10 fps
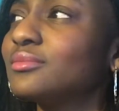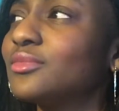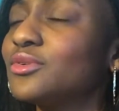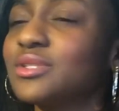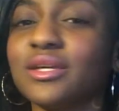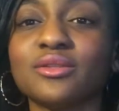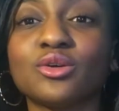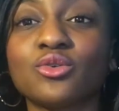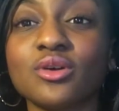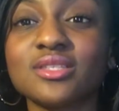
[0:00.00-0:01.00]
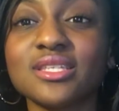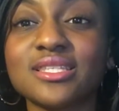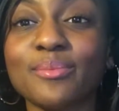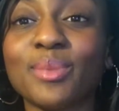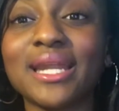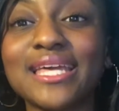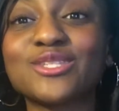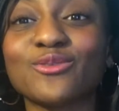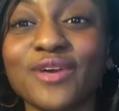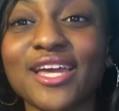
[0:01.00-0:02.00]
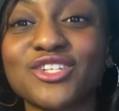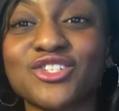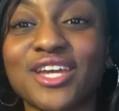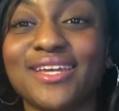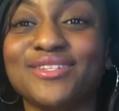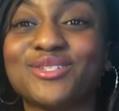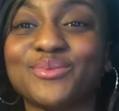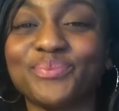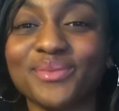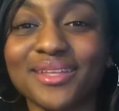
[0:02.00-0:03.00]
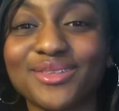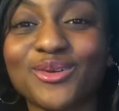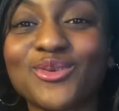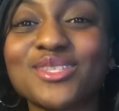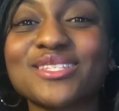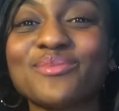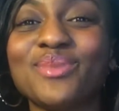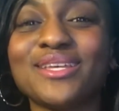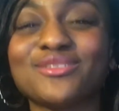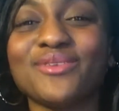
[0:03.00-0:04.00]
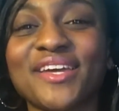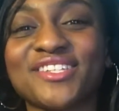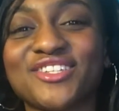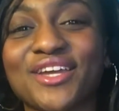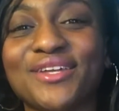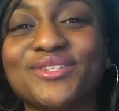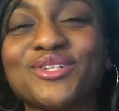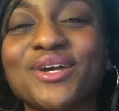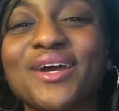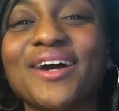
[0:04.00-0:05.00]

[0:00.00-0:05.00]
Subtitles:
What was it? The cross is a place of exchange. The cross is a place of exchange.